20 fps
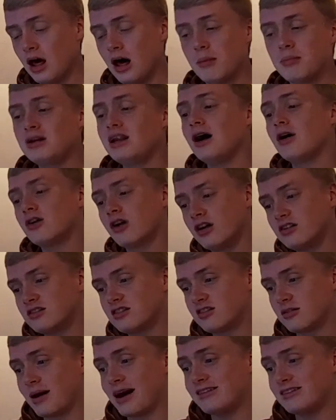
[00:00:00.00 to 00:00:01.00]
But now going to
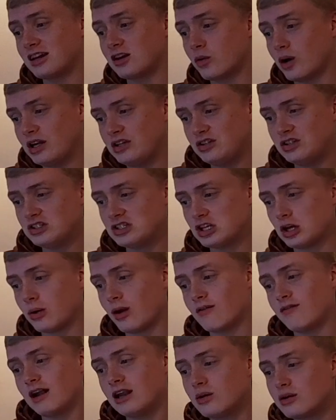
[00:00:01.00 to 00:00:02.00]
some essay questions. So
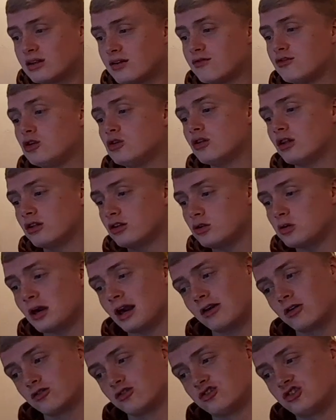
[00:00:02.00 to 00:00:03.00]
evaluate the view that the
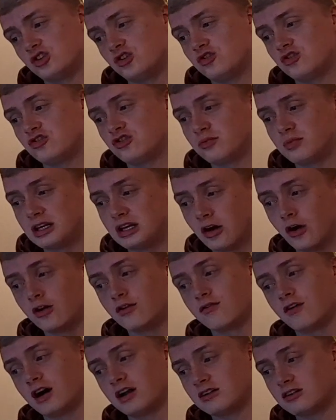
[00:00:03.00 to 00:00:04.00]
UK Constitution should be
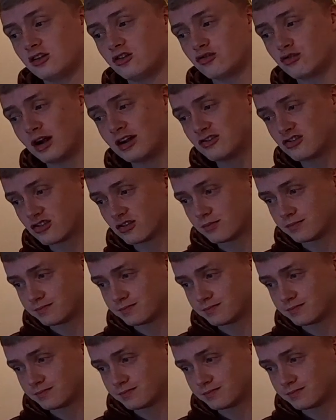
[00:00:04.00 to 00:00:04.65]
codified and entrenched.